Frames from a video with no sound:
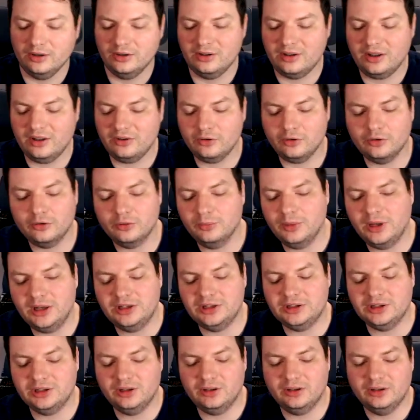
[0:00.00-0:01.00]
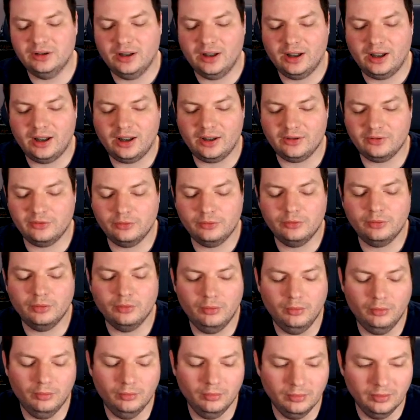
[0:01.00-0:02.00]
test automation as a
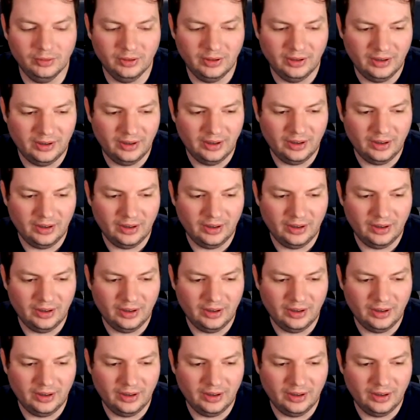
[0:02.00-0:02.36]
tool,